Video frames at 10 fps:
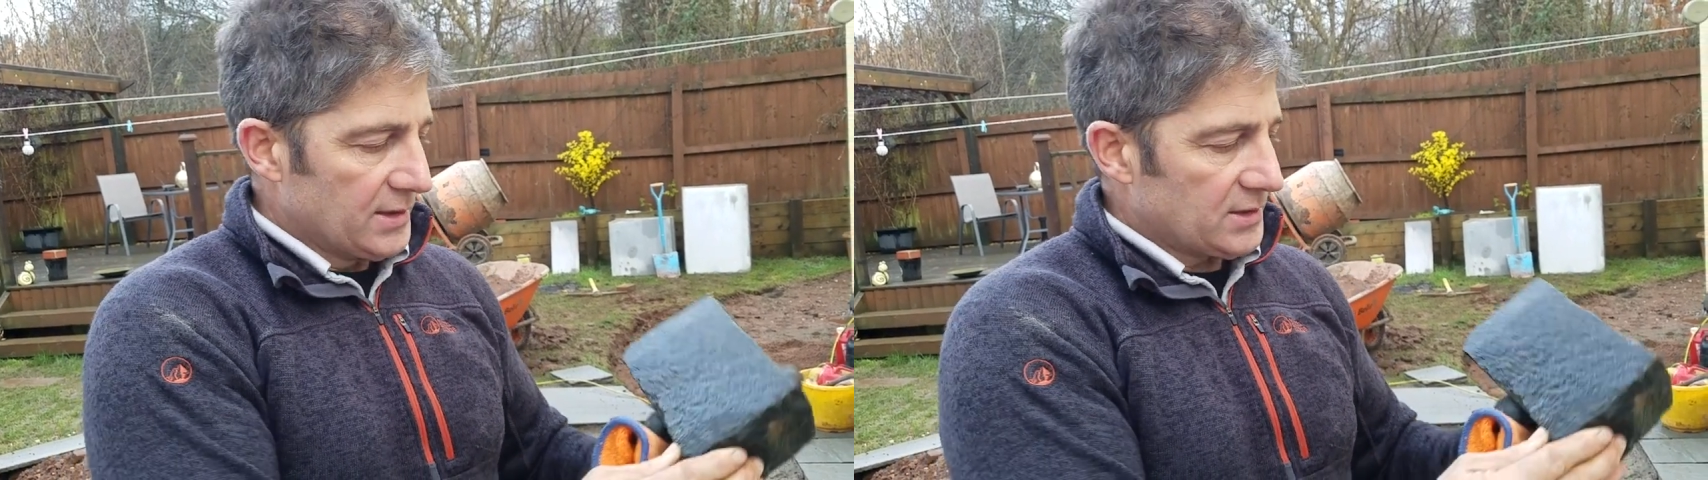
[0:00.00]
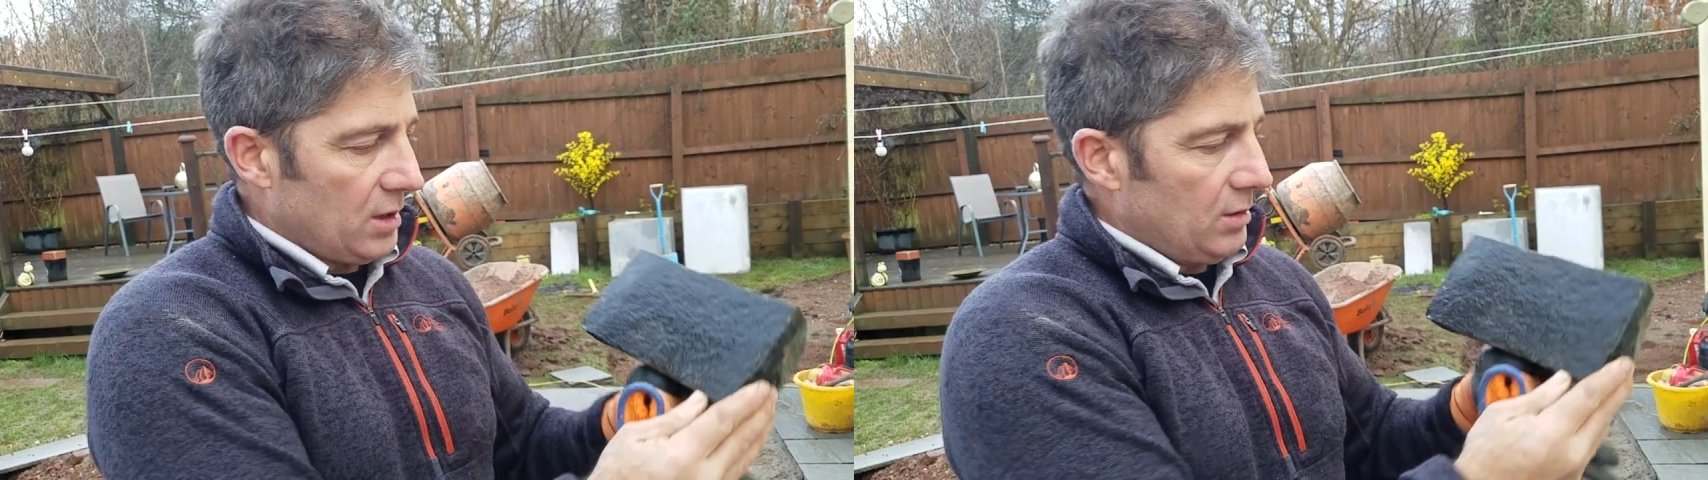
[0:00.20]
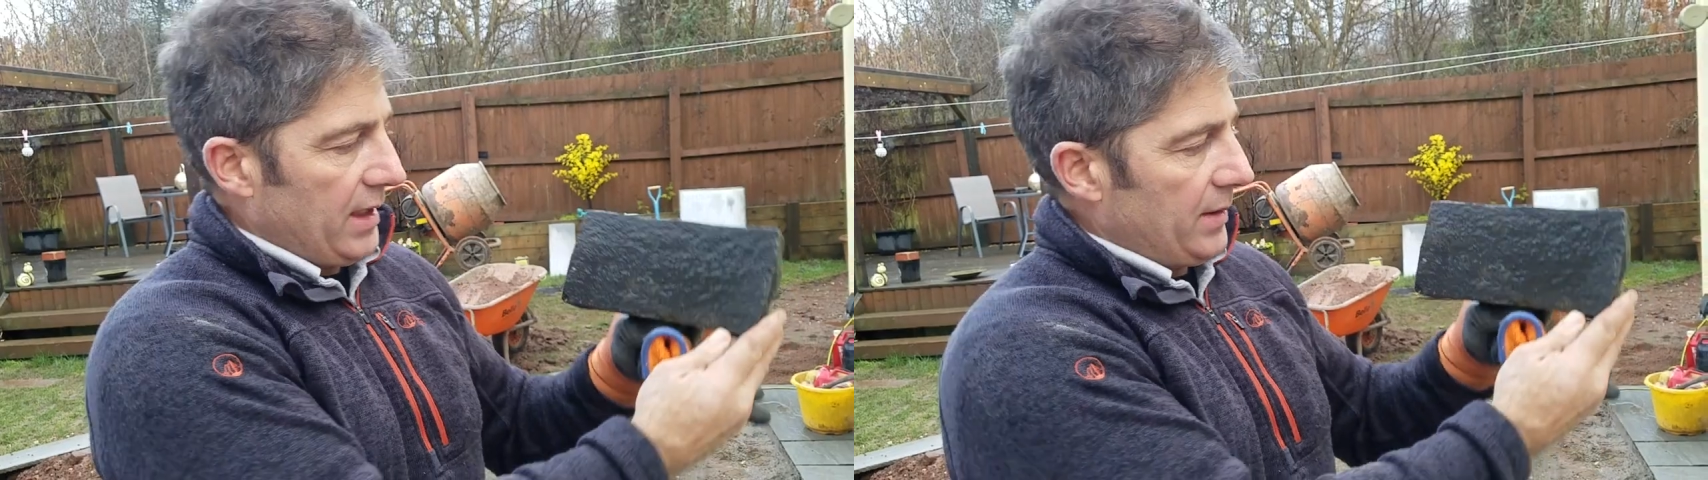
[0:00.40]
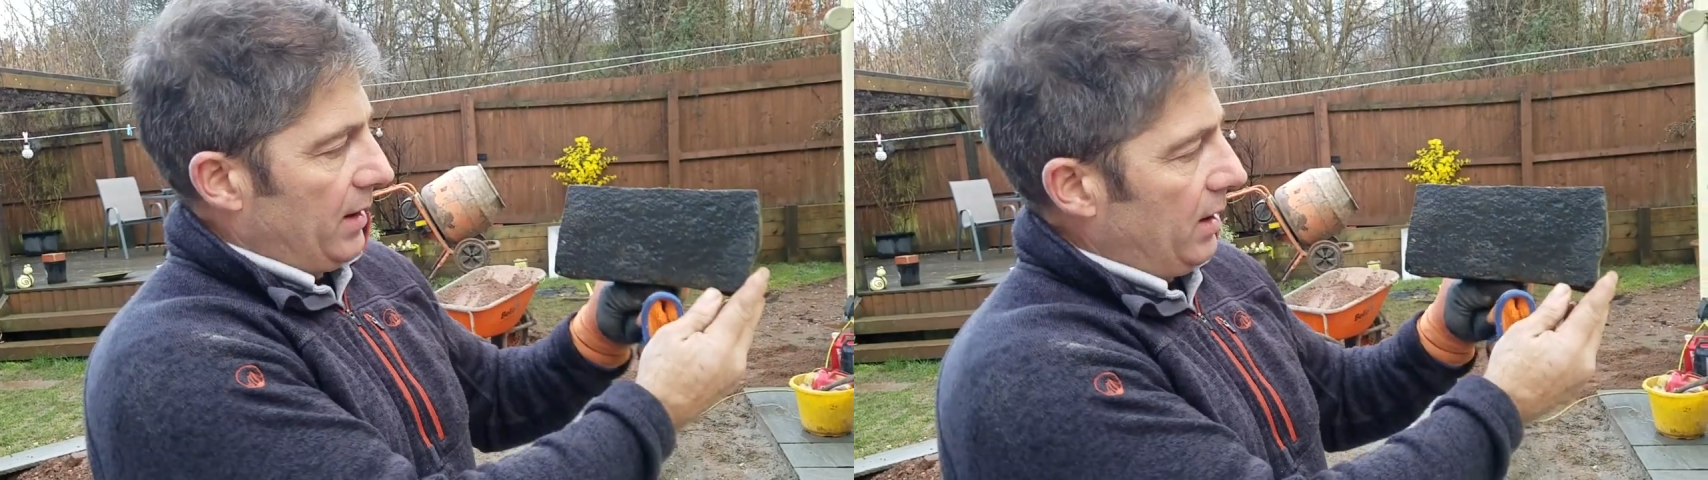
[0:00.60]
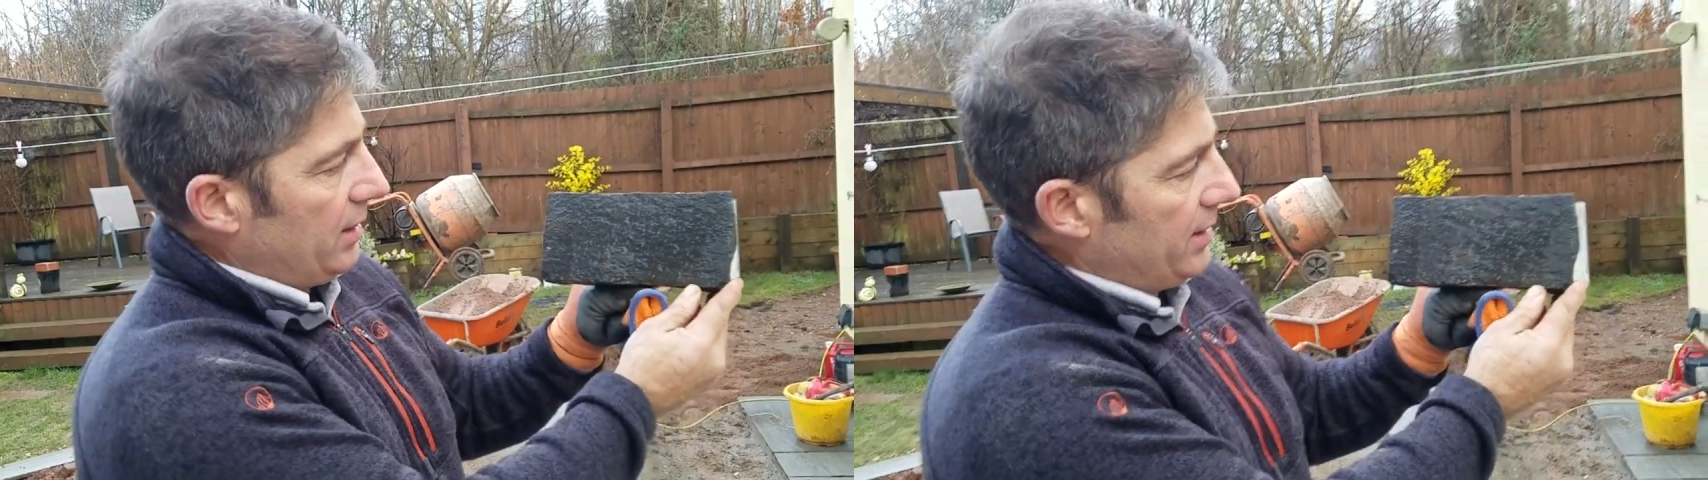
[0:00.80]
So there we
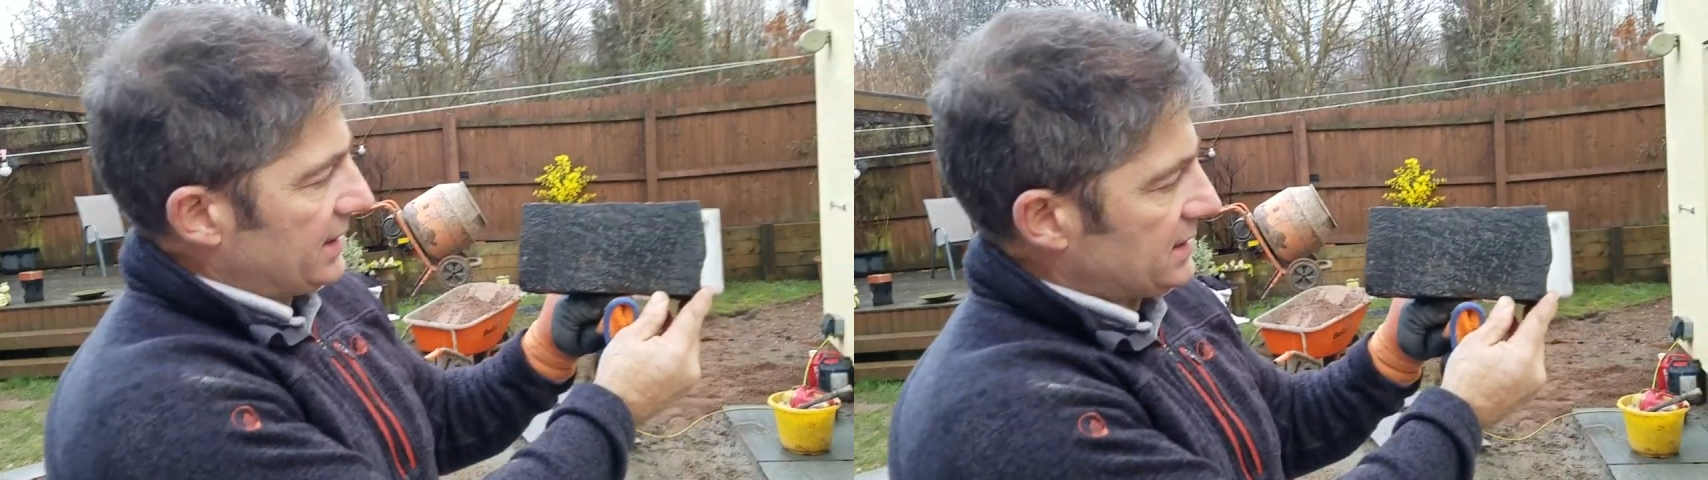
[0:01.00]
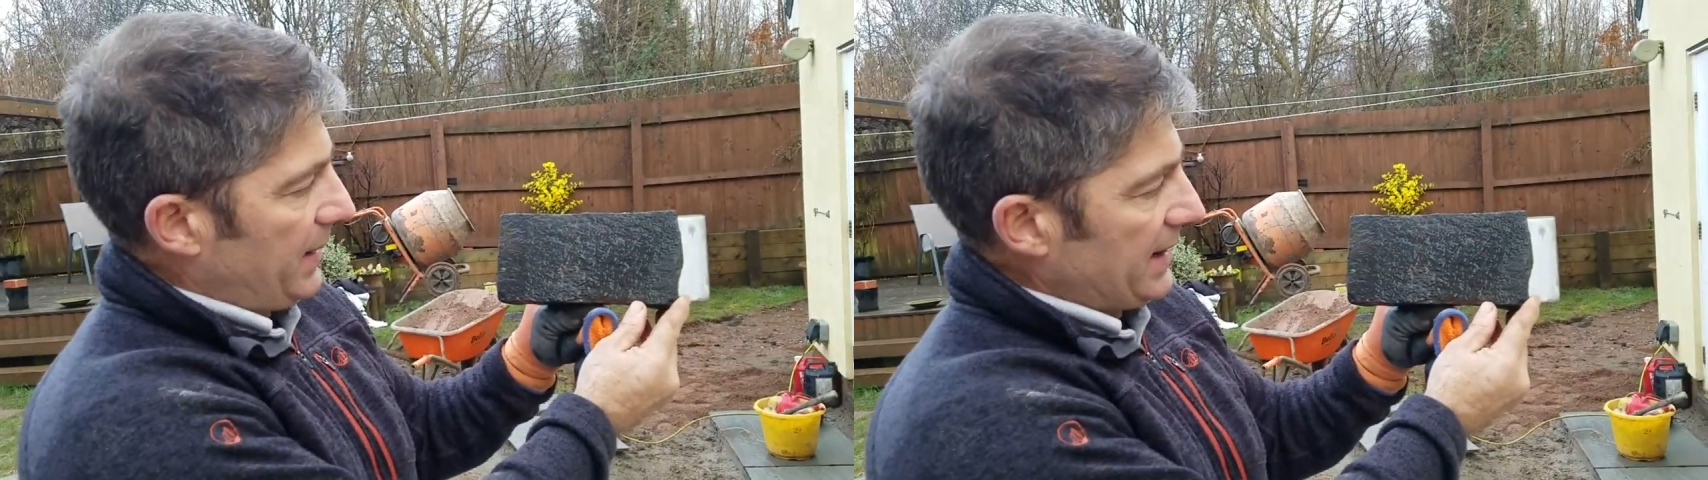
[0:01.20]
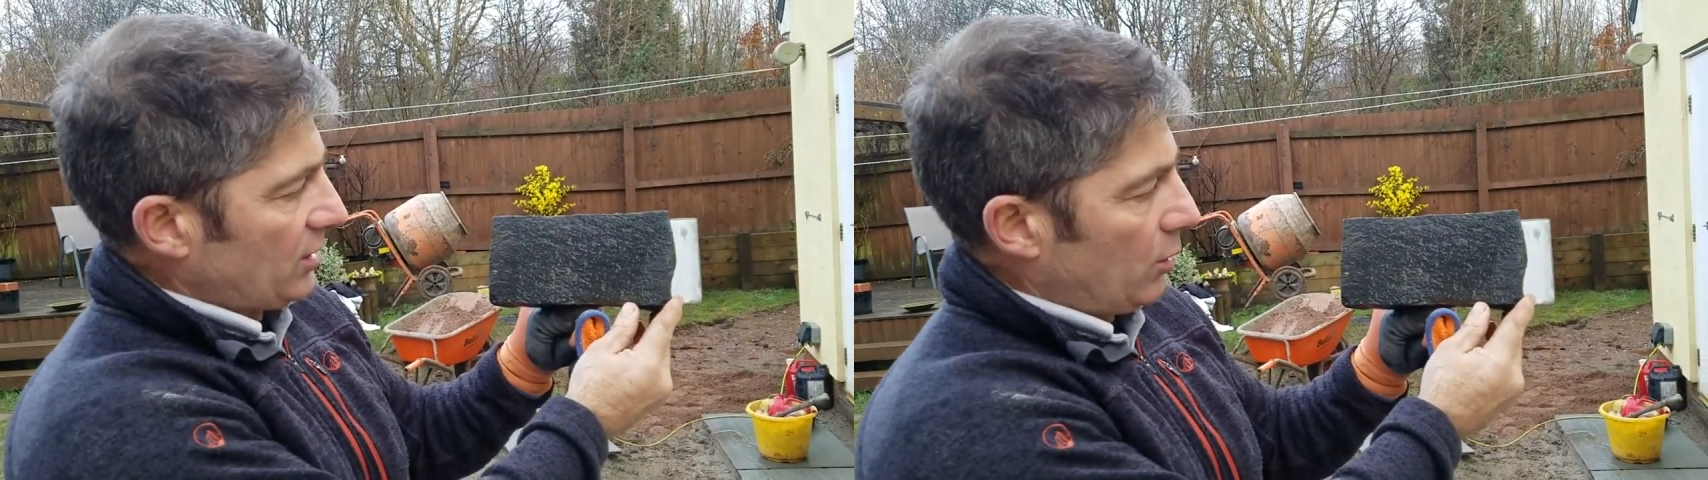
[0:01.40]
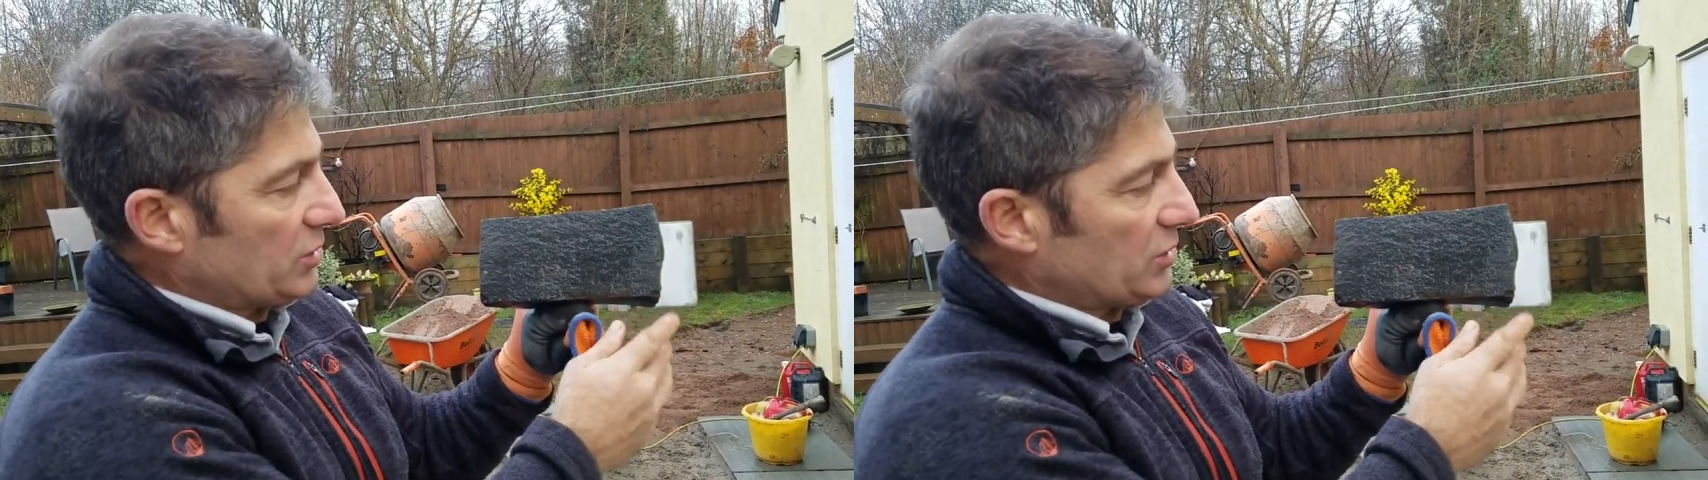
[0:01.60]
are, there's the basalt,